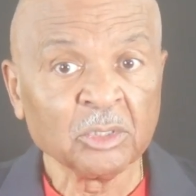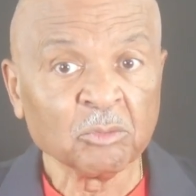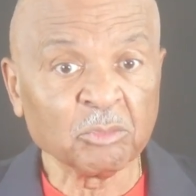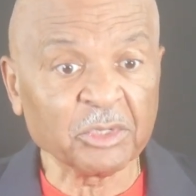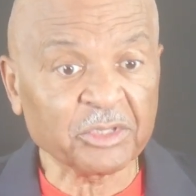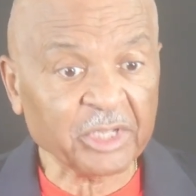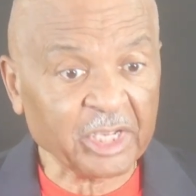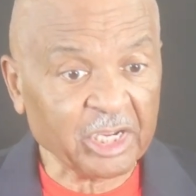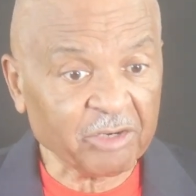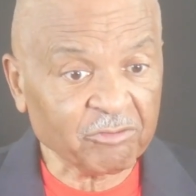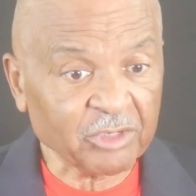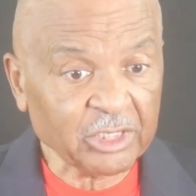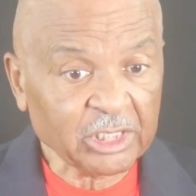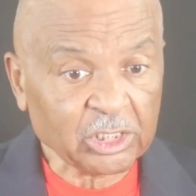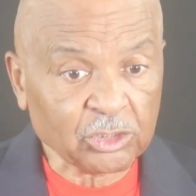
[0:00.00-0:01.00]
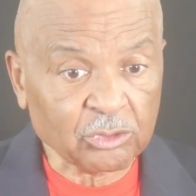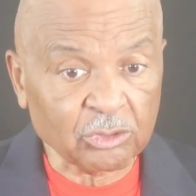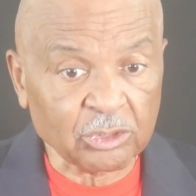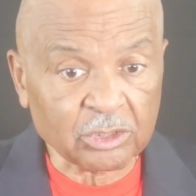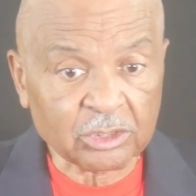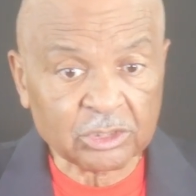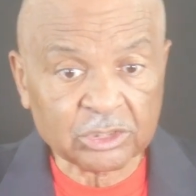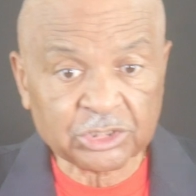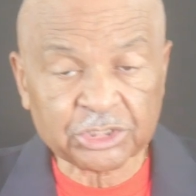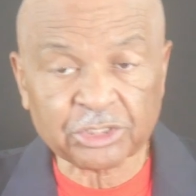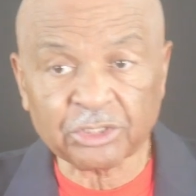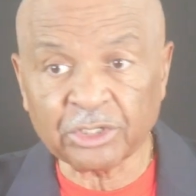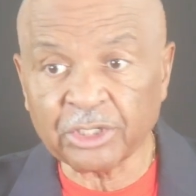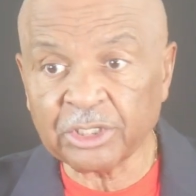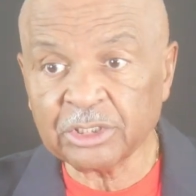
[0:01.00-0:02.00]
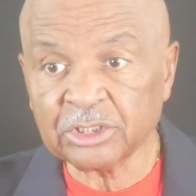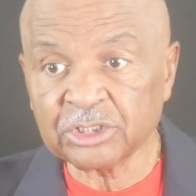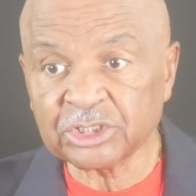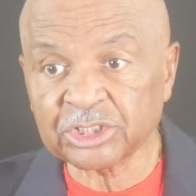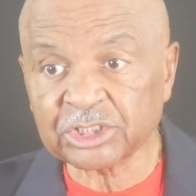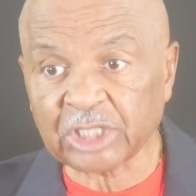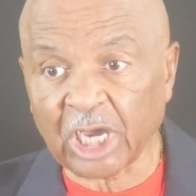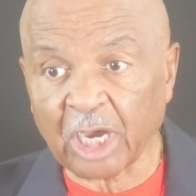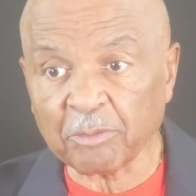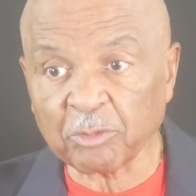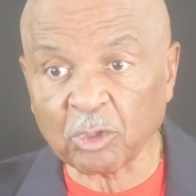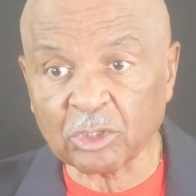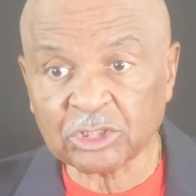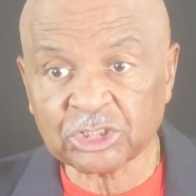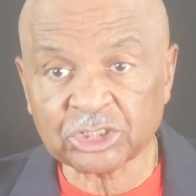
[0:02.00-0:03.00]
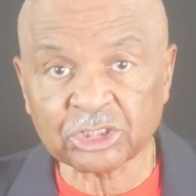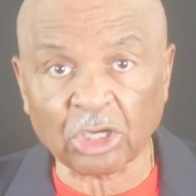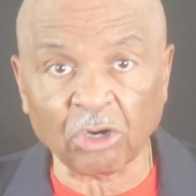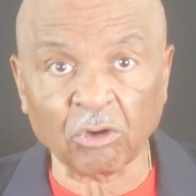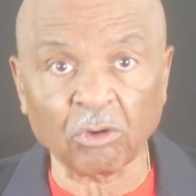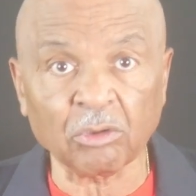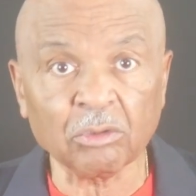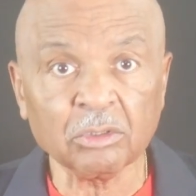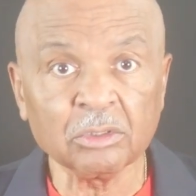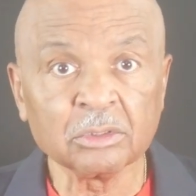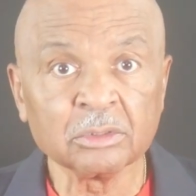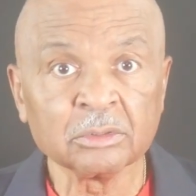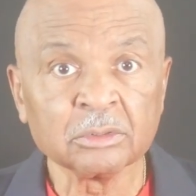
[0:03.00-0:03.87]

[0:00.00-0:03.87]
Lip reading: with every crook, turn, stop, or stall.